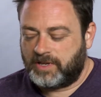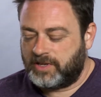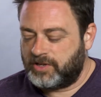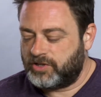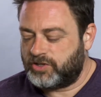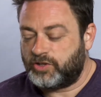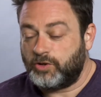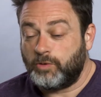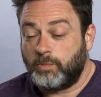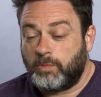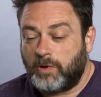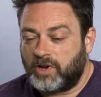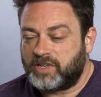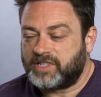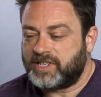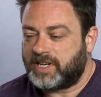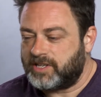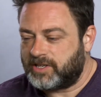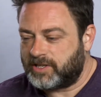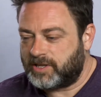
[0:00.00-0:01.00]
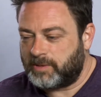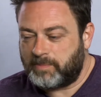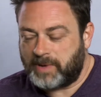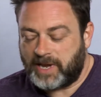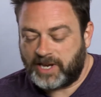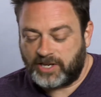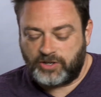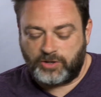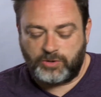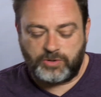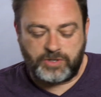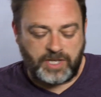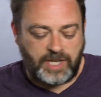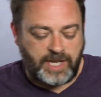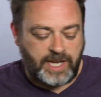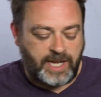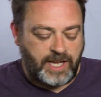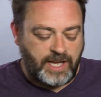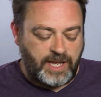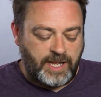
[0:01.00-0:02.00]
shoebox under the bed usually.